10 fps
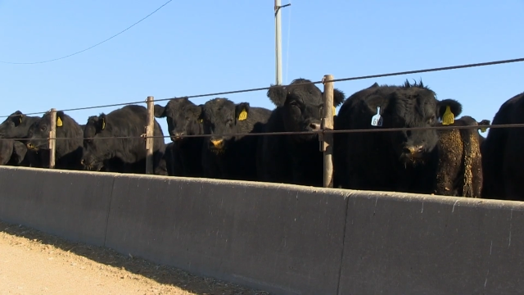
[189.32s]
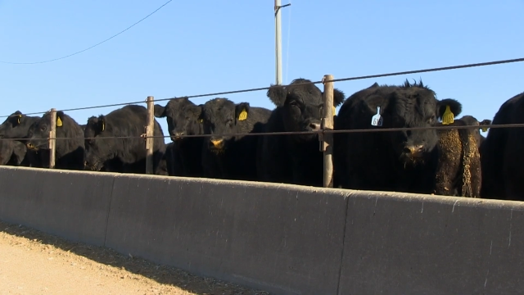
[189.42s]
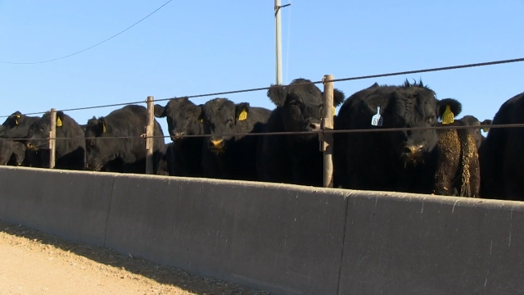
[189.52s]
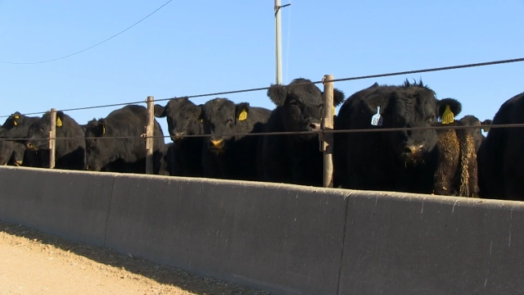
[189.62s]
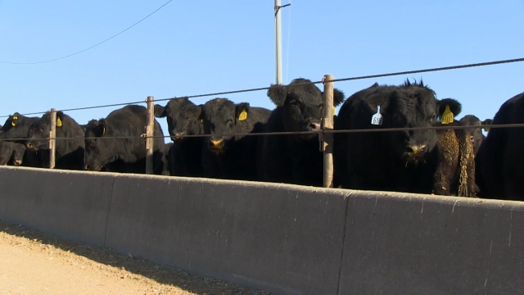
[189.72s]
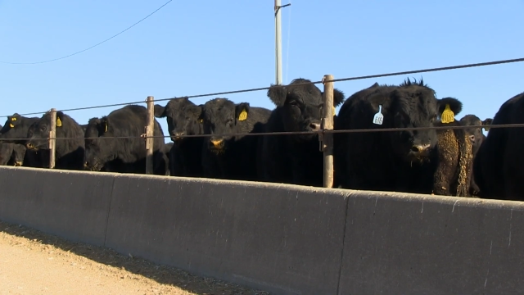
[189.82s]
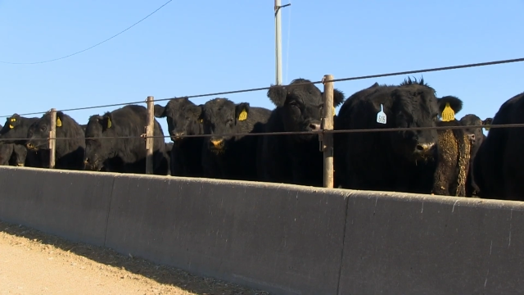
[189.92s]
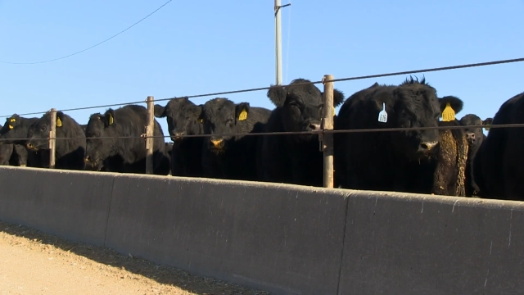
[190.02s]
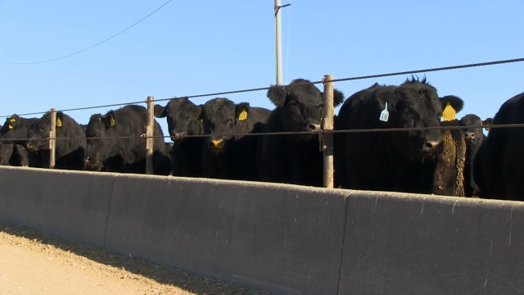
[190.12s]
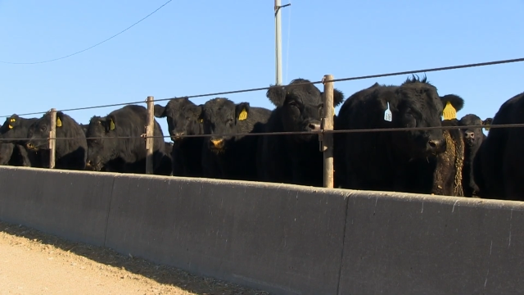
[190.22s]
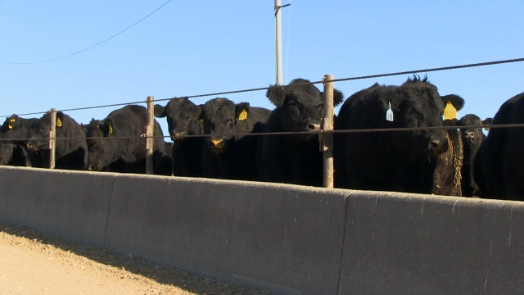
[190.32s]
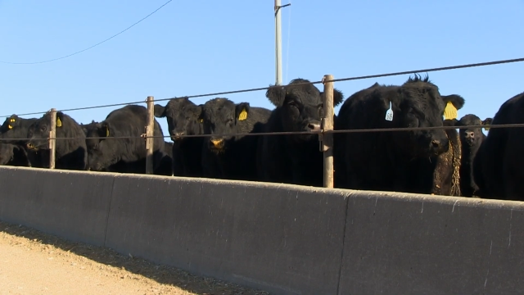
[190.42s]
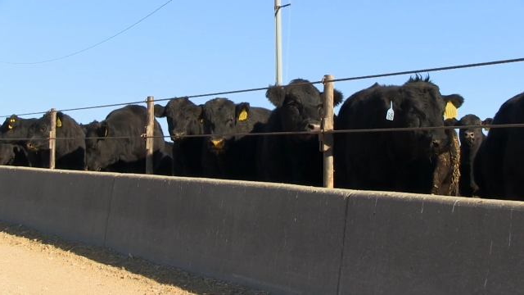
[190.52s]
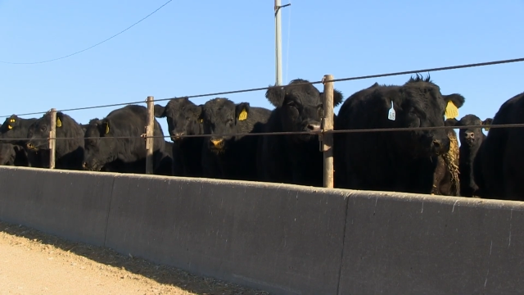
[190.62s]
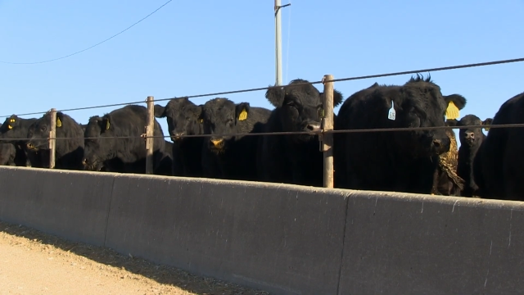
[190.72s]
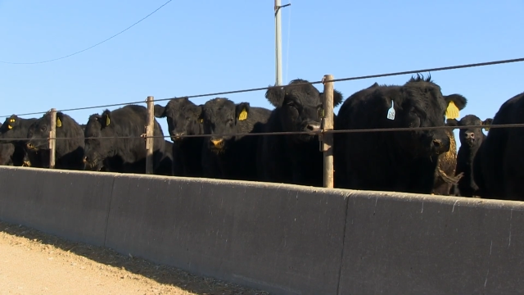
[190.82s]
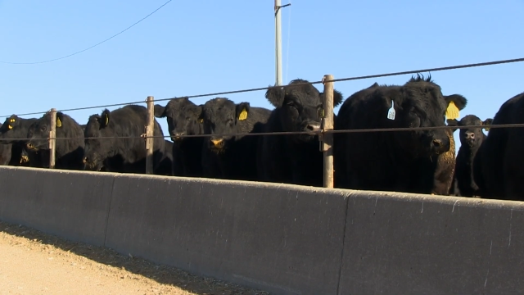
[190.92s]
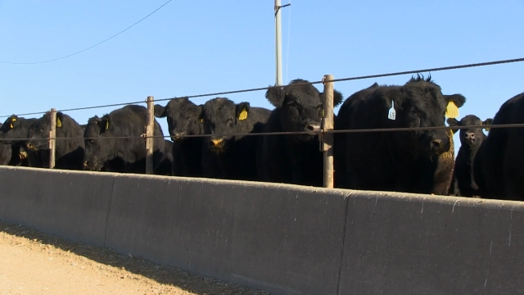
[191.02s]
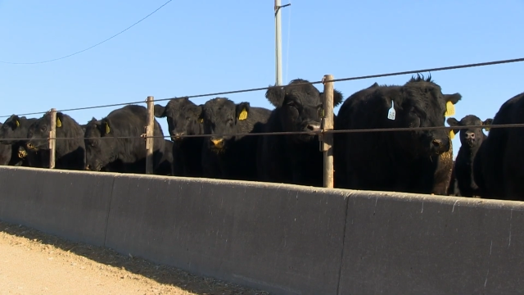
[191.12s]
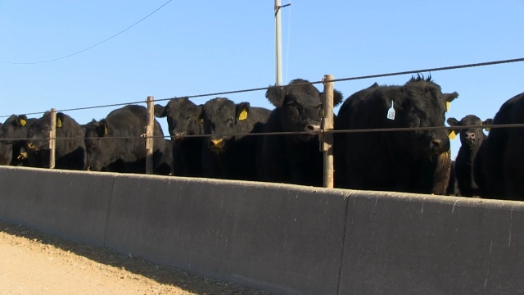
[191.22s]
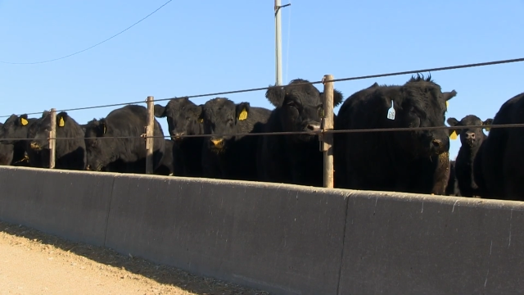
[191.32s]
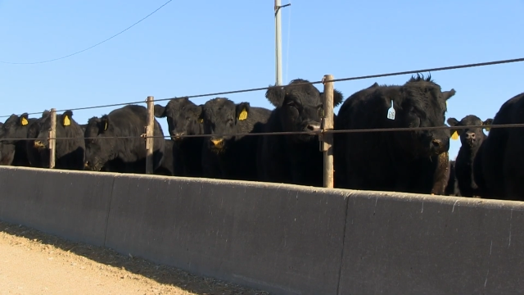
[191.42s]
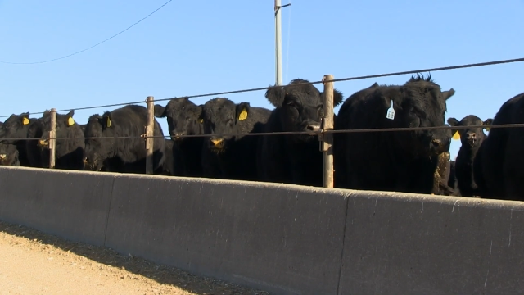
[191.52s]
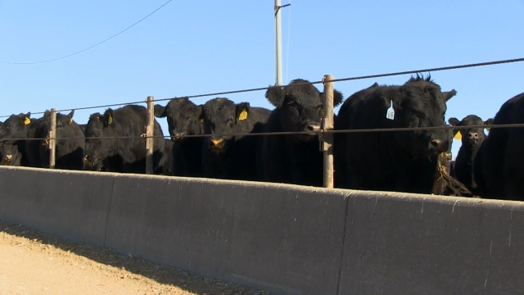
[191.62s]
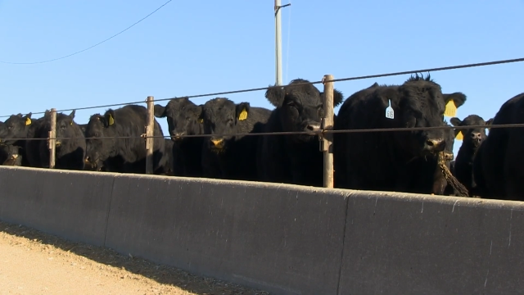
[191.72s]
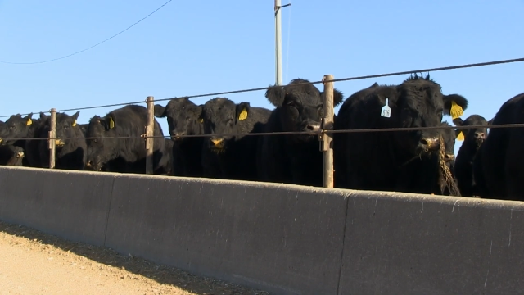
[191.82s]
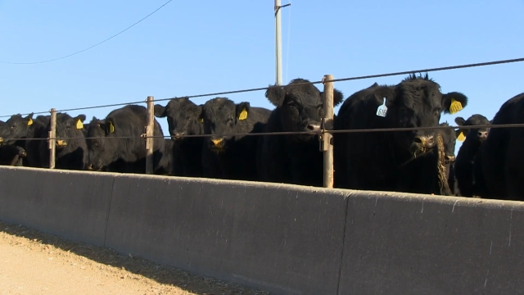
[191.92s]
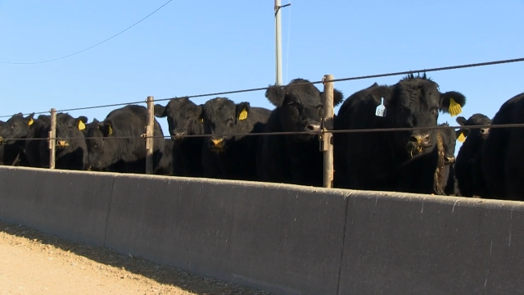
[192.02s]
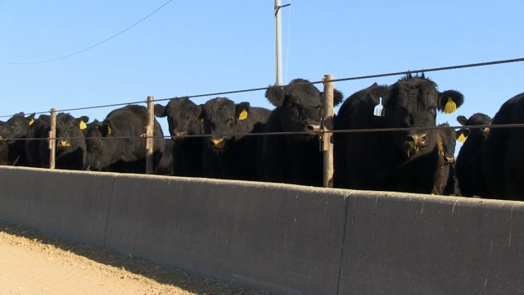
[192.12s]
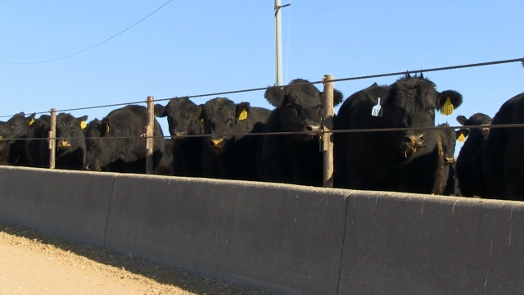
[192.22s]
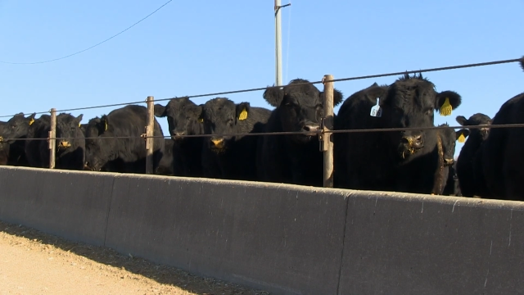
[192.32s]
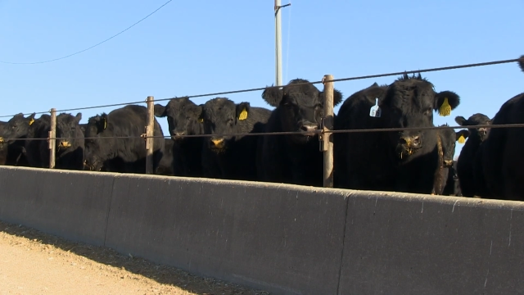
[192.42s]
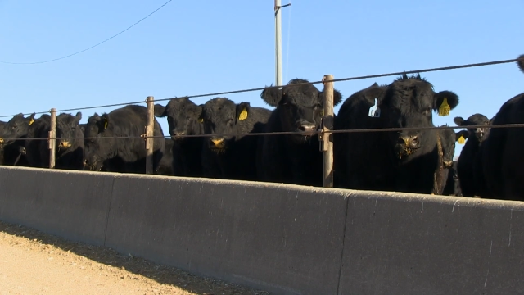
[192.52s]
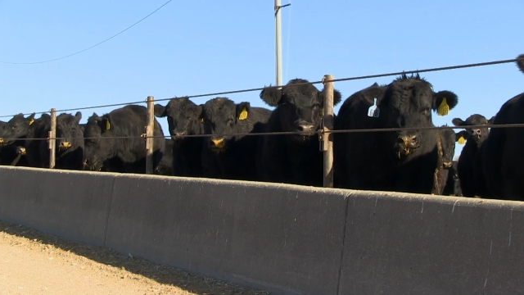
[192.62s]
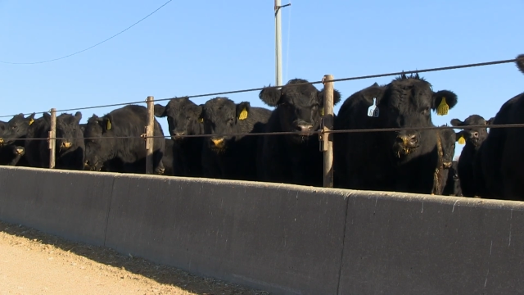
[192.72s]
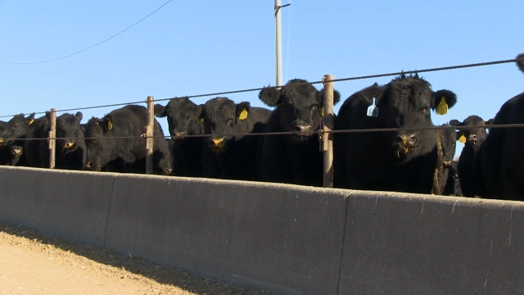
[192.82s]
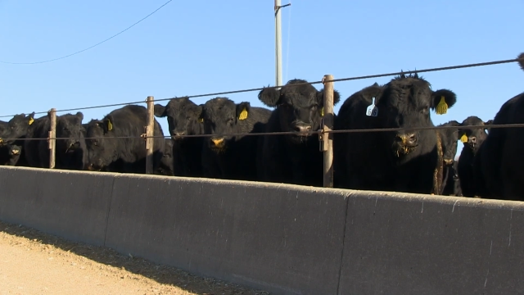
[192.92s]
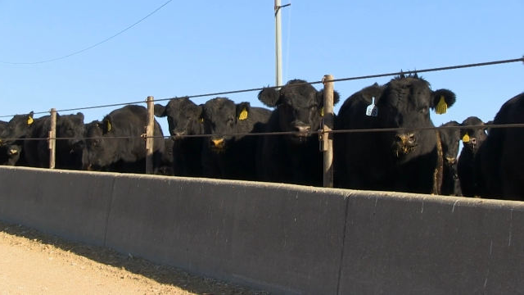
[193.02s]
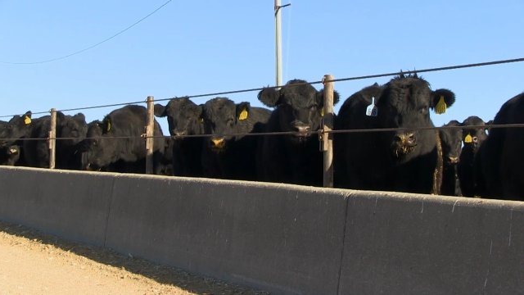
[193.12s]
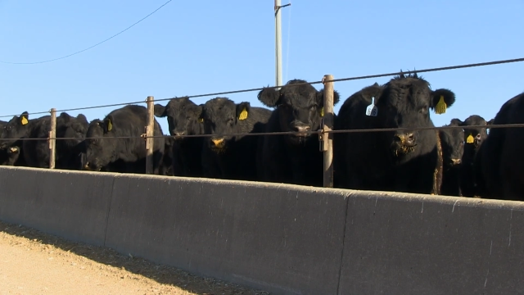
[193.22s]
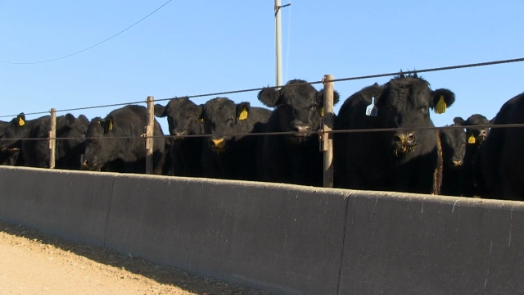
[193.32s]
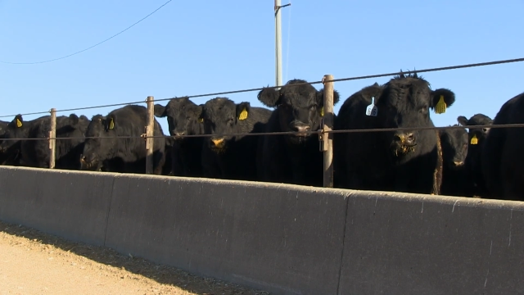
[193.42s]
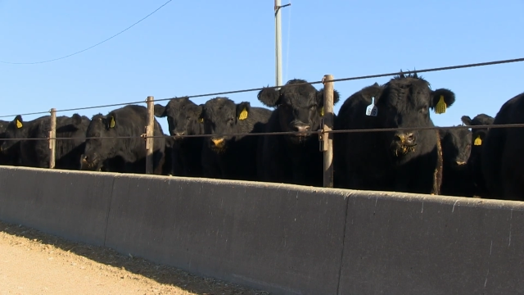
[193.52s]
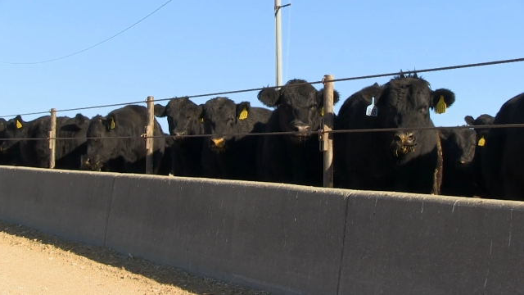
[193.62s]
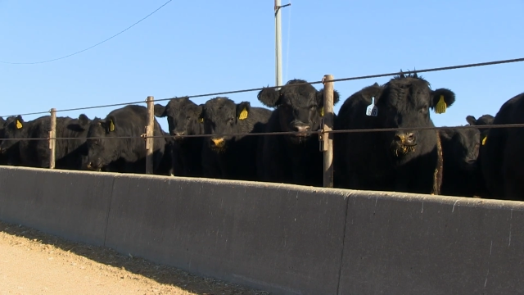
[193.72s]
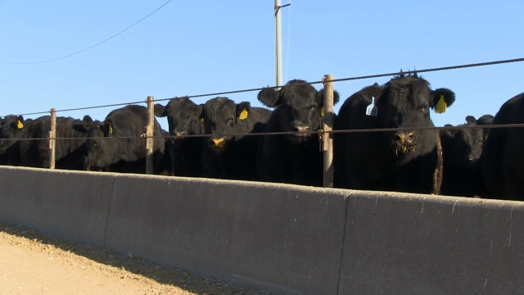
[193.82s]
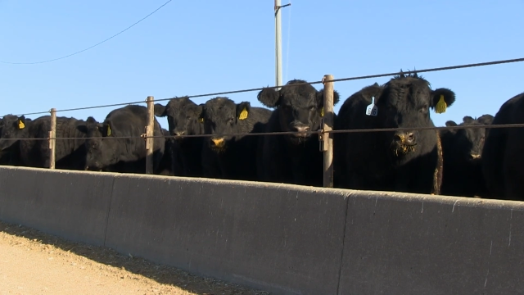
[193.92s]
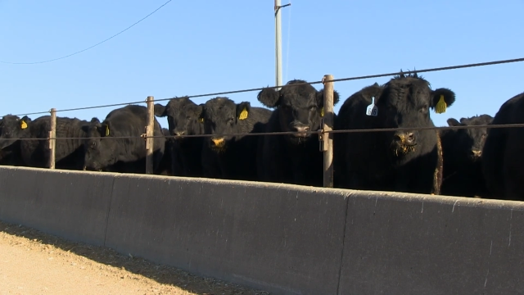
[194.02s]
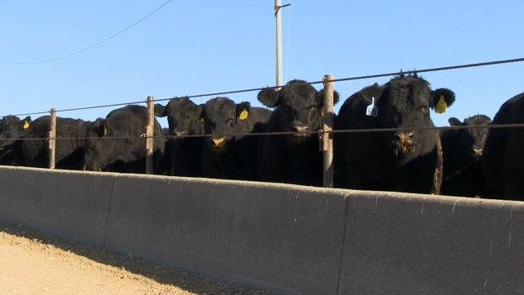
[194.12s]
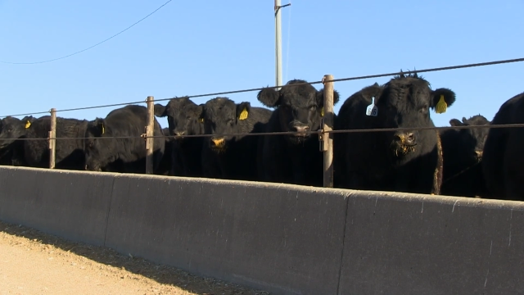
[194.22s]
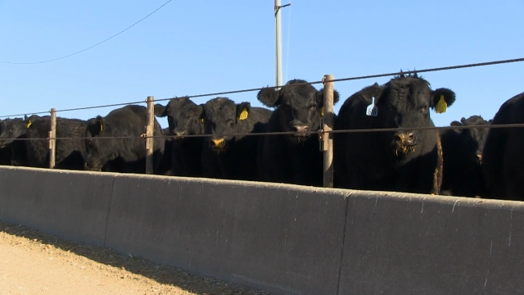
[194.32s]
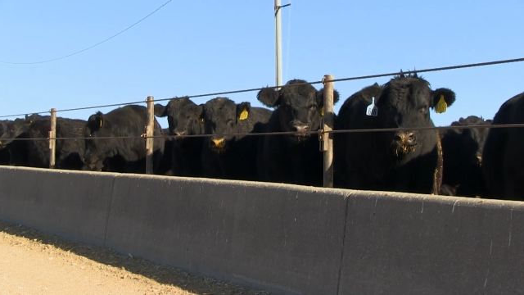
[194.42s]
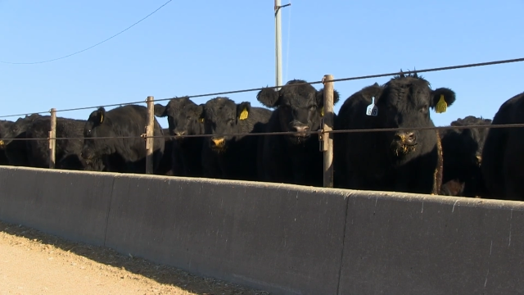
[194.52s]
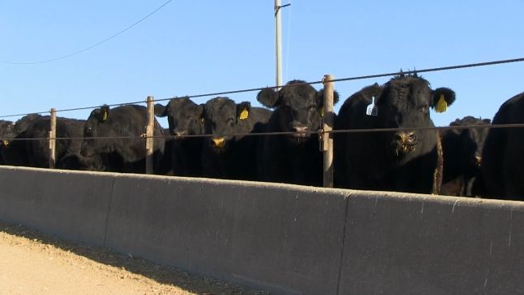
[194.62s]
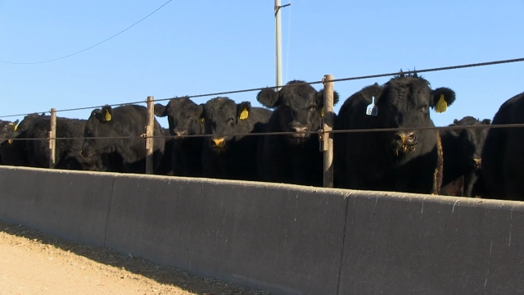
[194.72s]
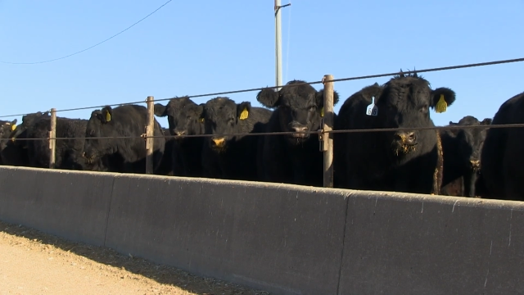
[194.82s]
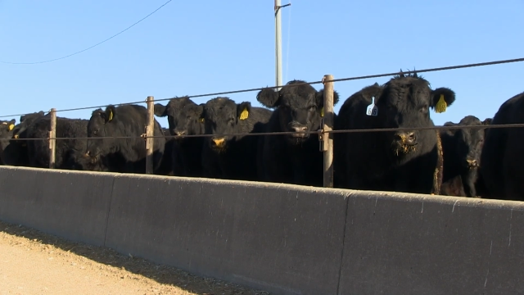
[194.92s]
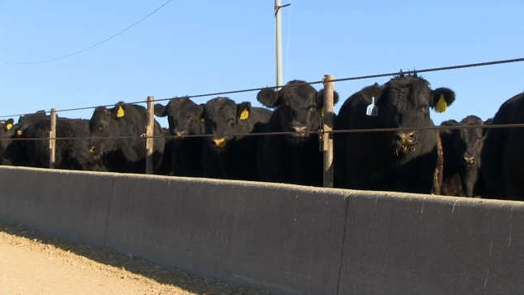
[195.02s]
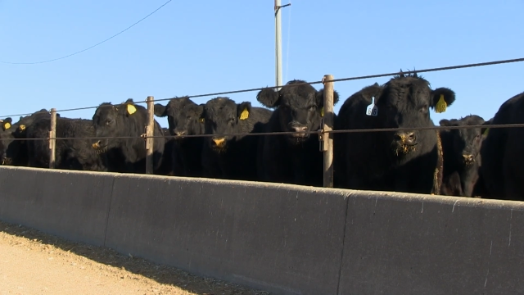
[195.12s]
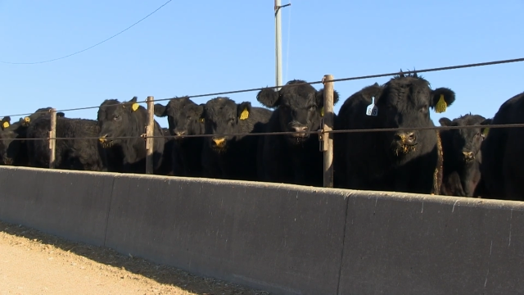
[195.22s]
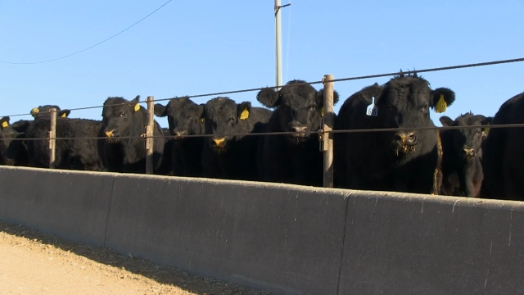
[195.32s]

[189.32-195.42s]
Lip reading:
No face is visible, so there are no lips to read.